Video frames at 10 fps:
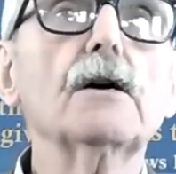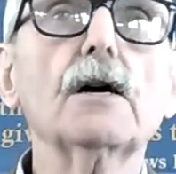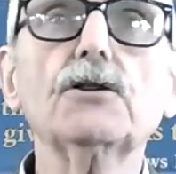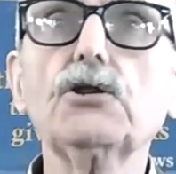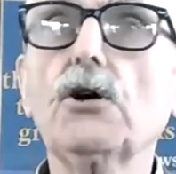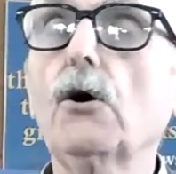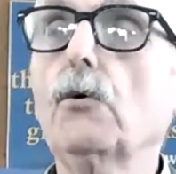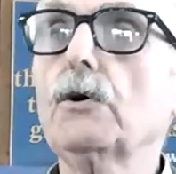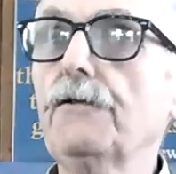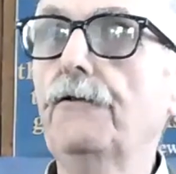and so
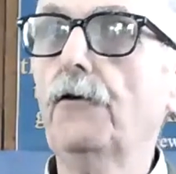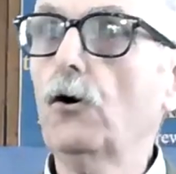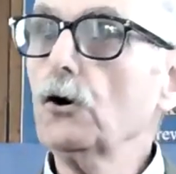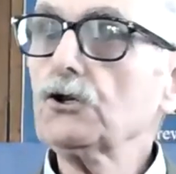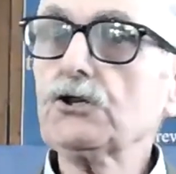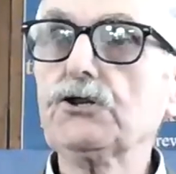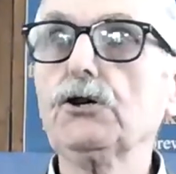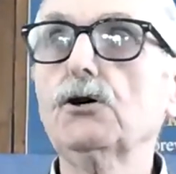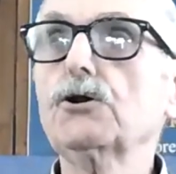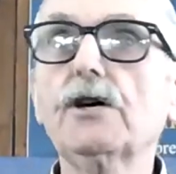was forced
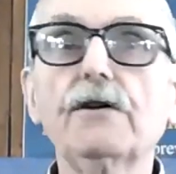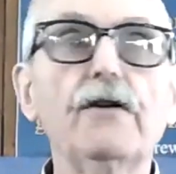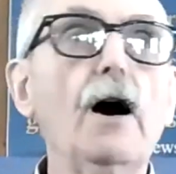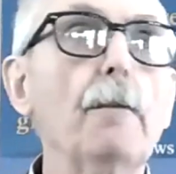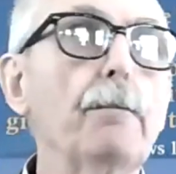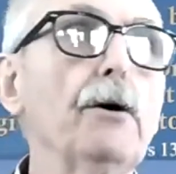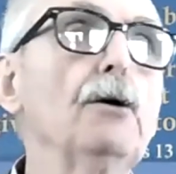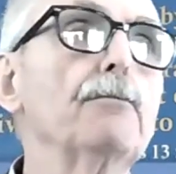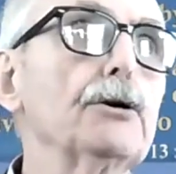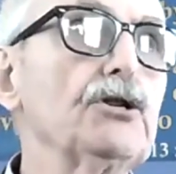to give up
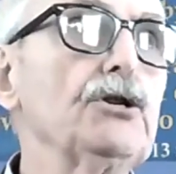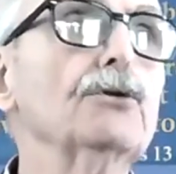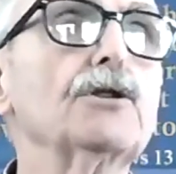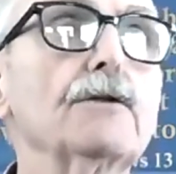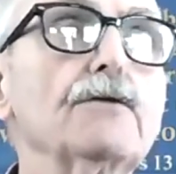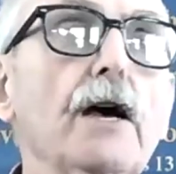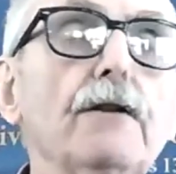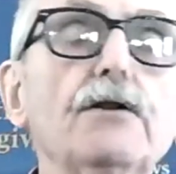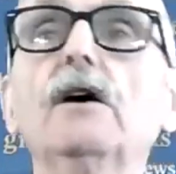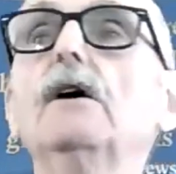pursuit of
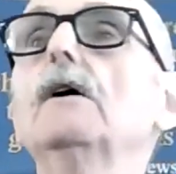David